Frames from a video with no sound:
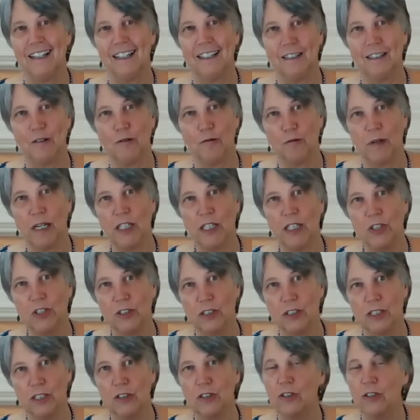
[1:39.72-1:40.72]
racial
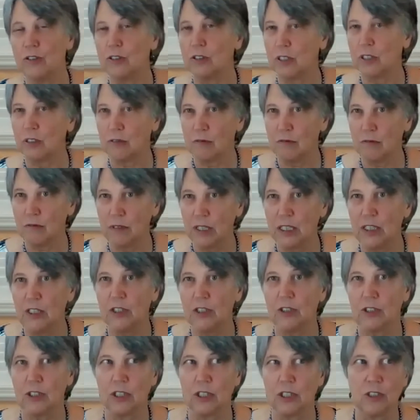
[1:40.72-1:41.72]
issues and
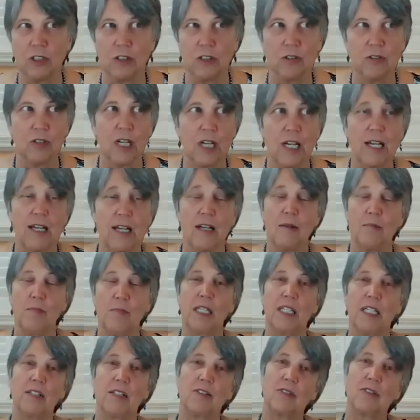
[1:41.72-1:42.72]
religious issues,
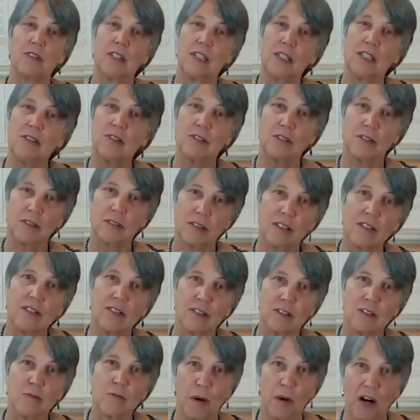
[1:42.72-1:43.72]
because this
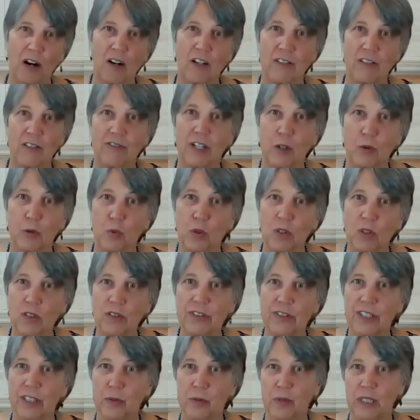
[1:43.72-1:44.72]
is part of our world
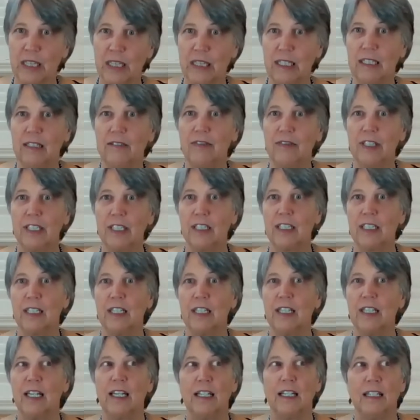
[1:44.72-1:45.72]
that we live in,
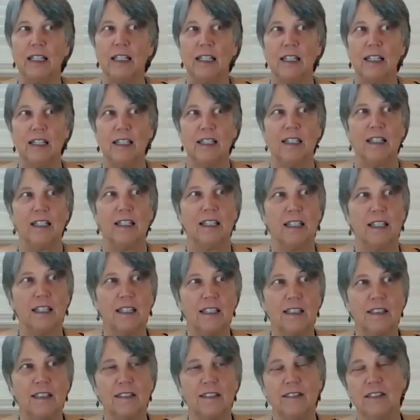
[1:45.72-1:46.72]
and
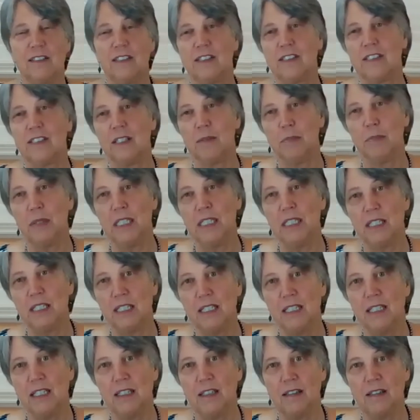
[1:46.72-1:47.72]

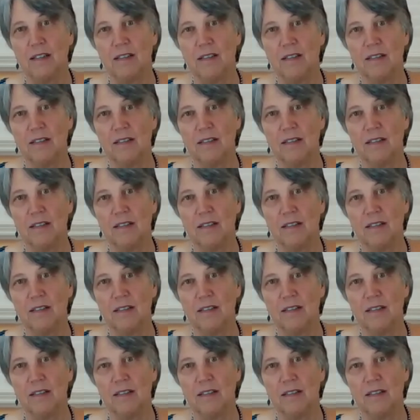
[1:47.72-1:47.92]
CBT